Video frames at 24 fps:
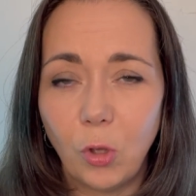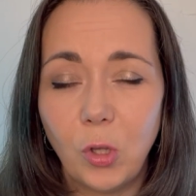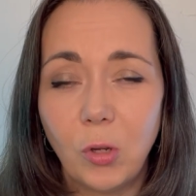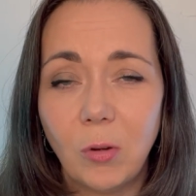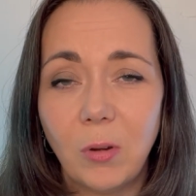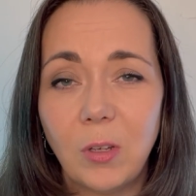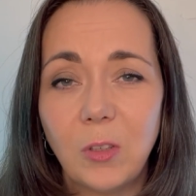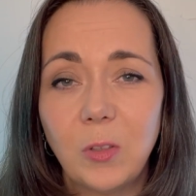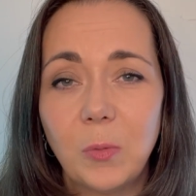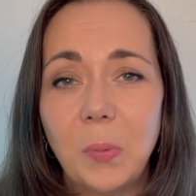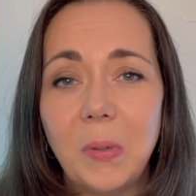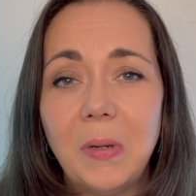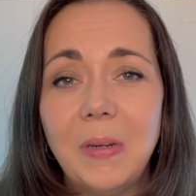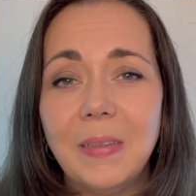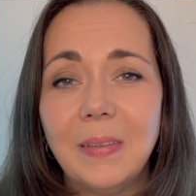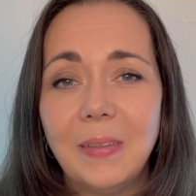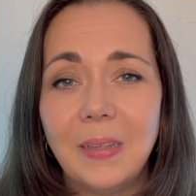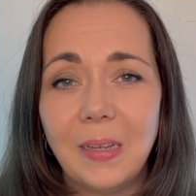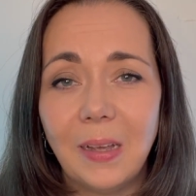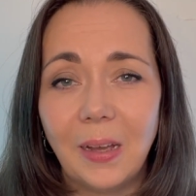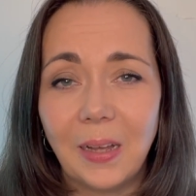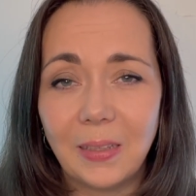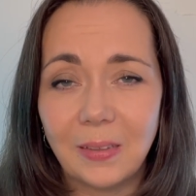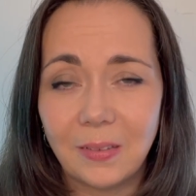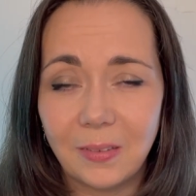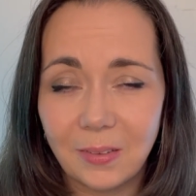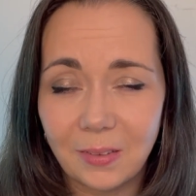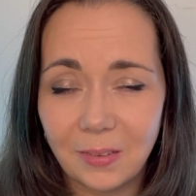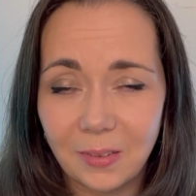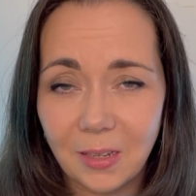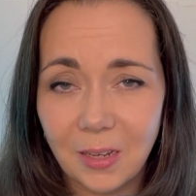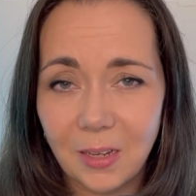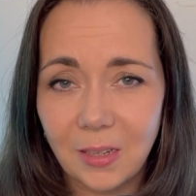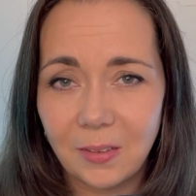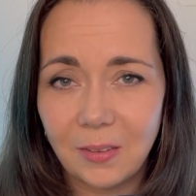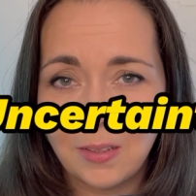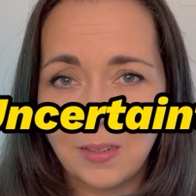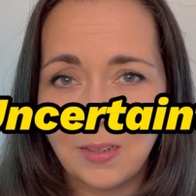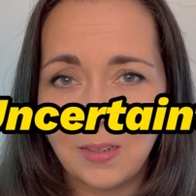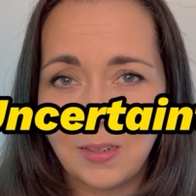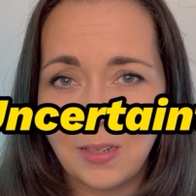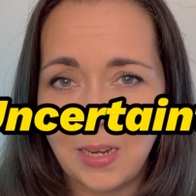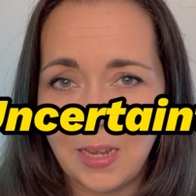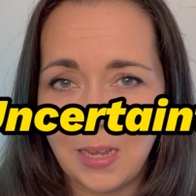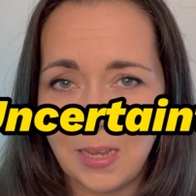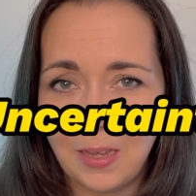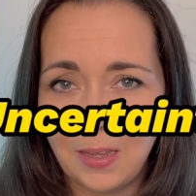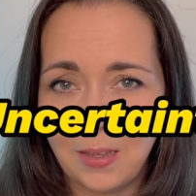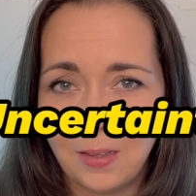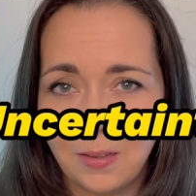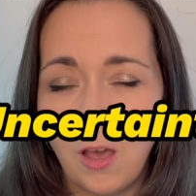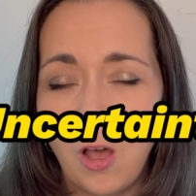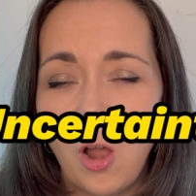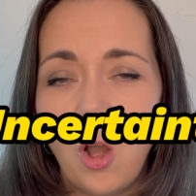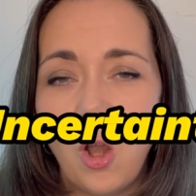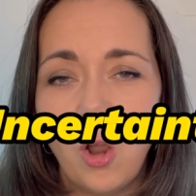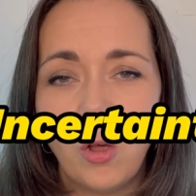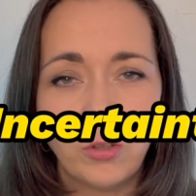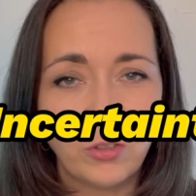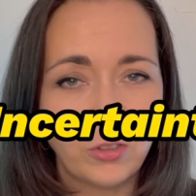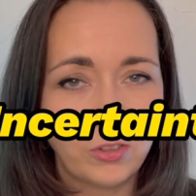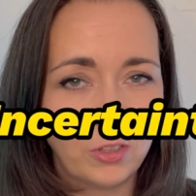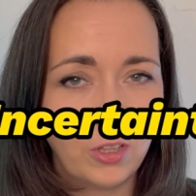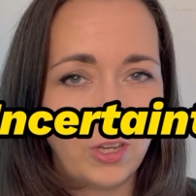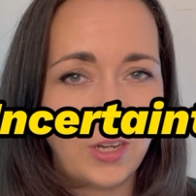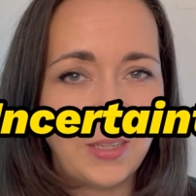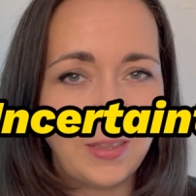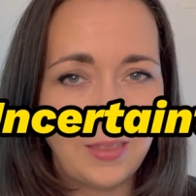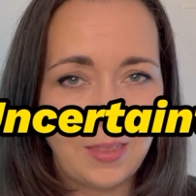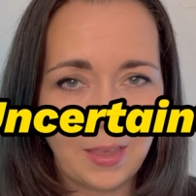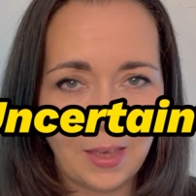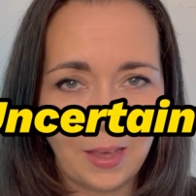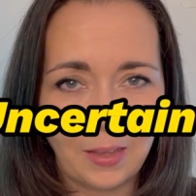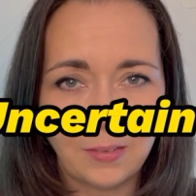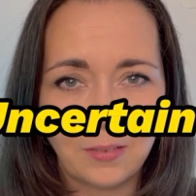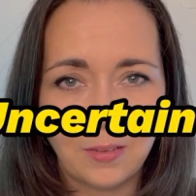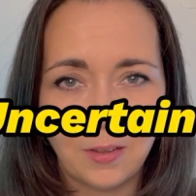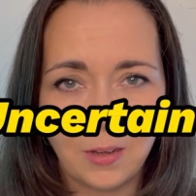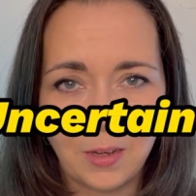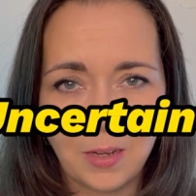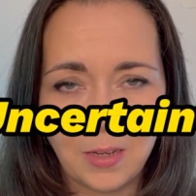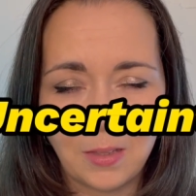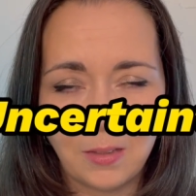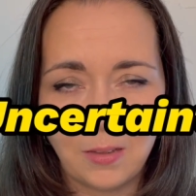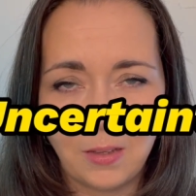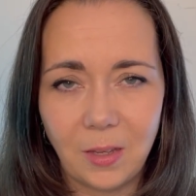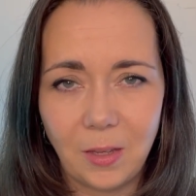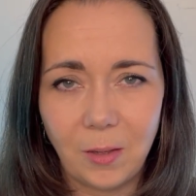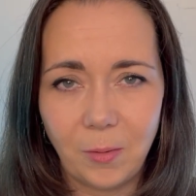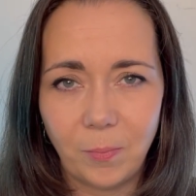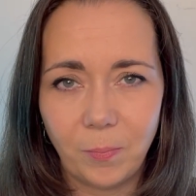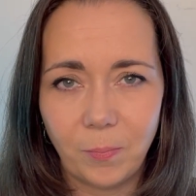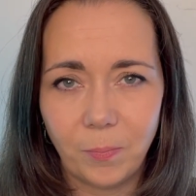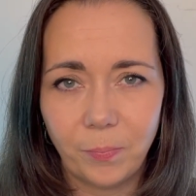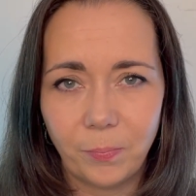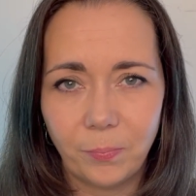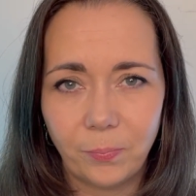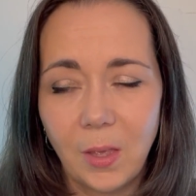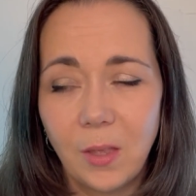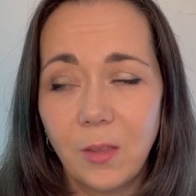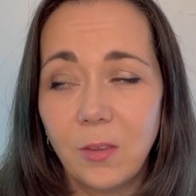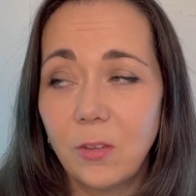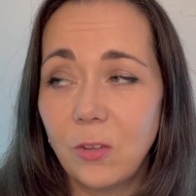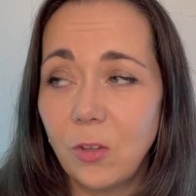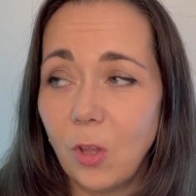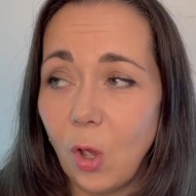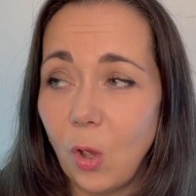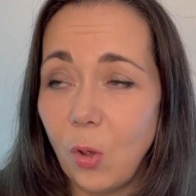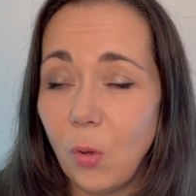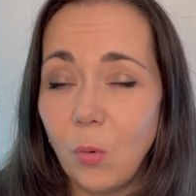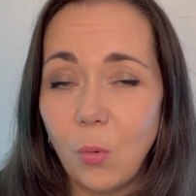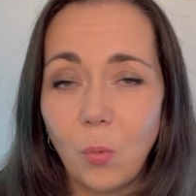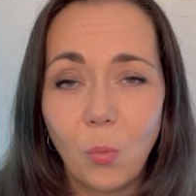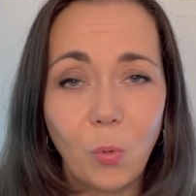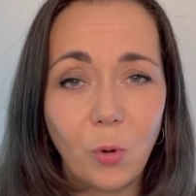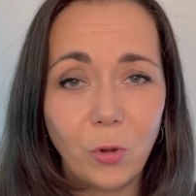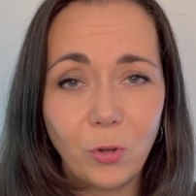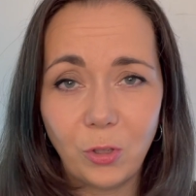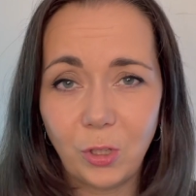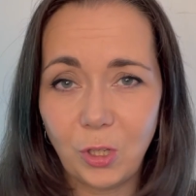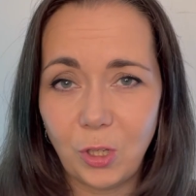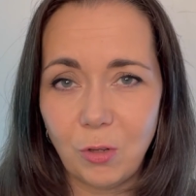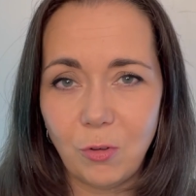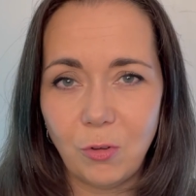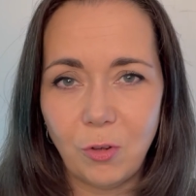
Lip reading: You're experiencing uncertainty alongside the anxiety. So what do?